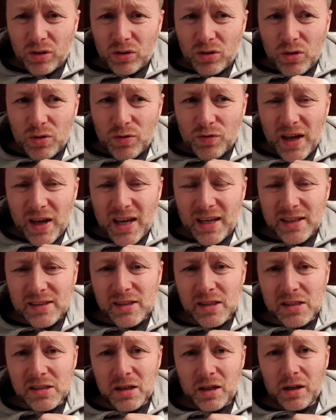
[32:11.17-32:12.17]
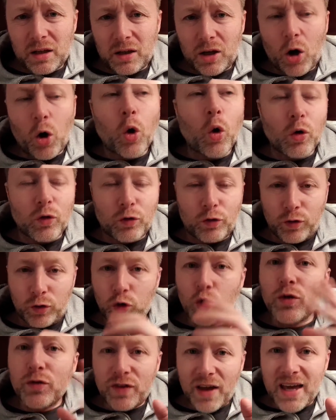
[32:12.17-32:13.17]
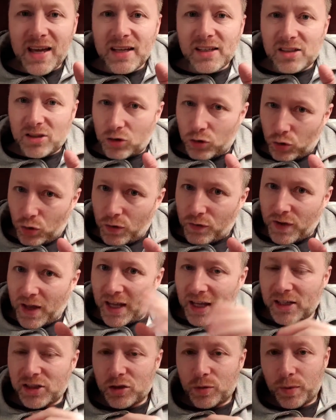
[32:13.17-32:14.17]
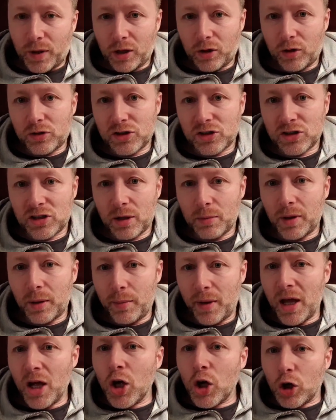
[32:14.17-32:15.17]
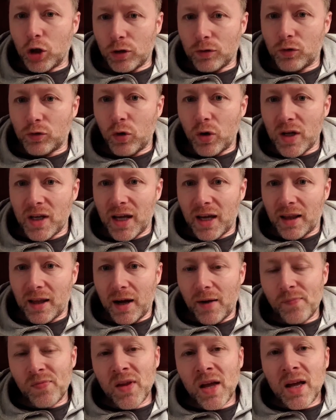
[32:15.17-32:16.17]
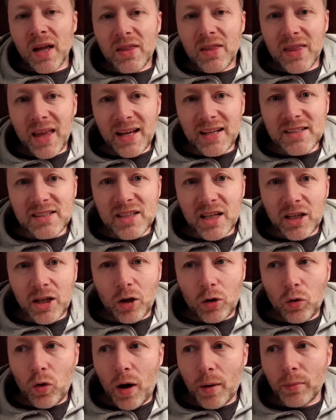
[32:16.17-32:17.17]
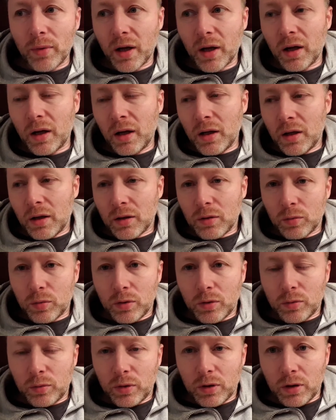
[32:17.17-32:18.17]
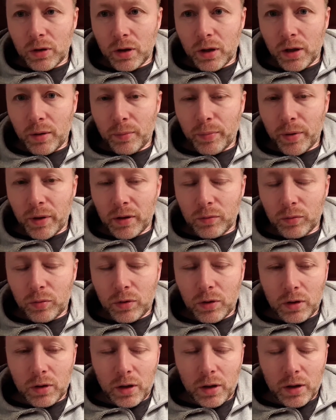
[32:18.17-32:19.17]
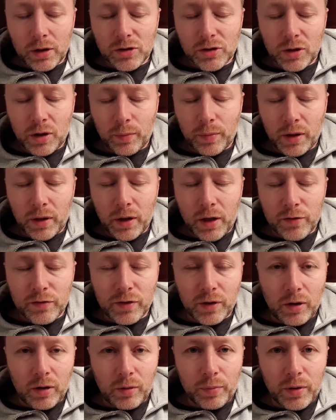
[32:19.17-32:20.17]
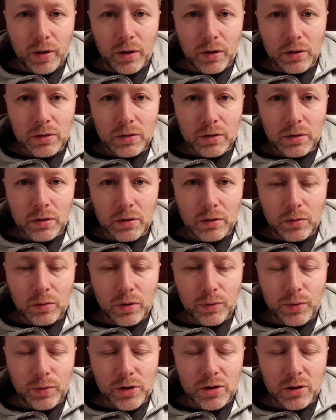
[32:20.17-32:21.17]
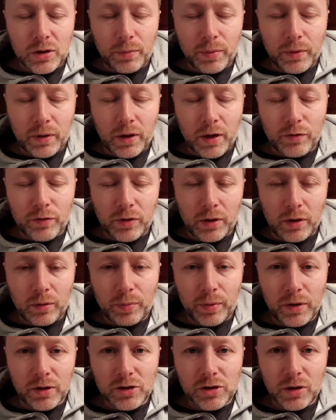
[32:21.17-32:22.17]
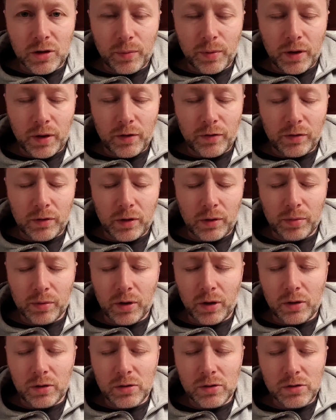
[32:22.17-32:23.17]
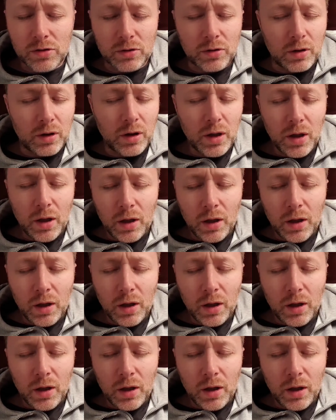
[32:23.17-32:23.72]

New Vegas. Oh, New Vegas will be a good stream, Limmy. You've got to get that. Next thing you know, I'm like, what should I be levelling up here? What should I be levelling up here? Should I be levelling up guns or